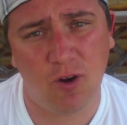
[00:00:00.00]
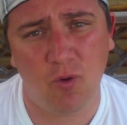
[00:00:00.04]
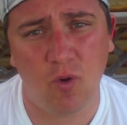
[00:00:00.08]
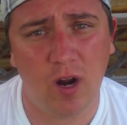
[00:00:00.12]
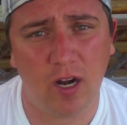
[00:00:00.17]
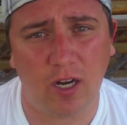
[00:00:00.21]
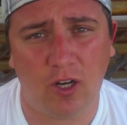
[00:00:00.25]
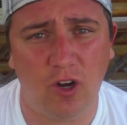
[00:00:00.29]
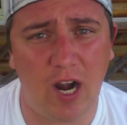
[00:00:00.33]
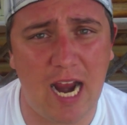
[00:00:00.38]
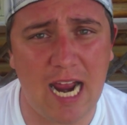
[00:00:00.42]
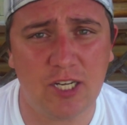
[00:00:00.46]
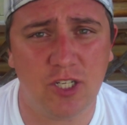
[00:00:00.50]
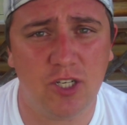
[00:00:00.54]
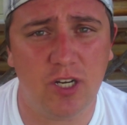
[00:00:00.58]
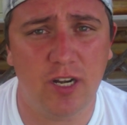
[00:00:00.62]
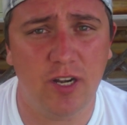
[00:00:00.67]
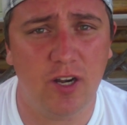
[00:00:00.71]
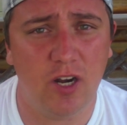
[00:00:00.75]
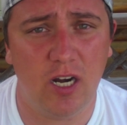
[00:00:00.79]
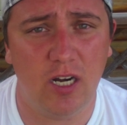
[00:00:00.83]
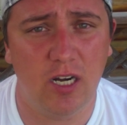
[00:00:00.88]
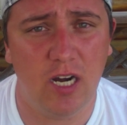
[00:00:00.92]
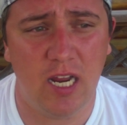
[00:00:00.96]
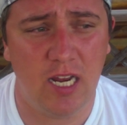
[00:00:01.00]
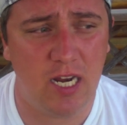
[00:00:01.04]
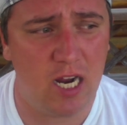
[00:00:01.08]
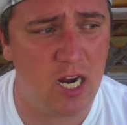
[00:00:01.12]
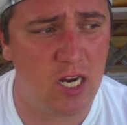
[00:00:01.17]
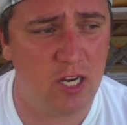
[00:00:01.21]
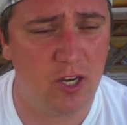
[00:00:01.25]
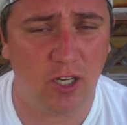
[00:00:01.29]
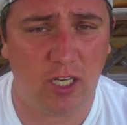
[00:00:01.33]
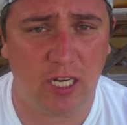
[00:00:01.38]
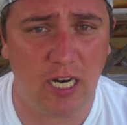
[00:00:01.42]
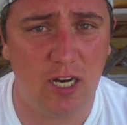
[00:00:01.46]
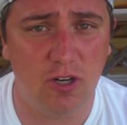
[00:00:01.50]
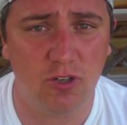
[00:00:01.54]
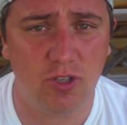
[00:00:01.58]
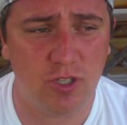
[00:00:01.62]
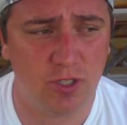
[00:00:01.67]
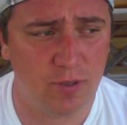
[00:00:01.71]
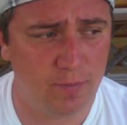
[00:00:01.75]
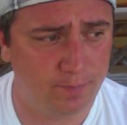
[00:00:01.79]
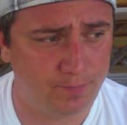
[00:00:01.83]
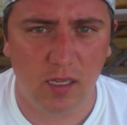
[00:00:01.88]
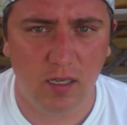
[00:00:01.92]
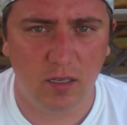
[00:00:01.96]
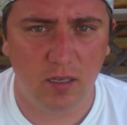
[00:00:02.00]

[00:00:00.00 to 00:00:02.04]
don't want to crash on your, on your couch,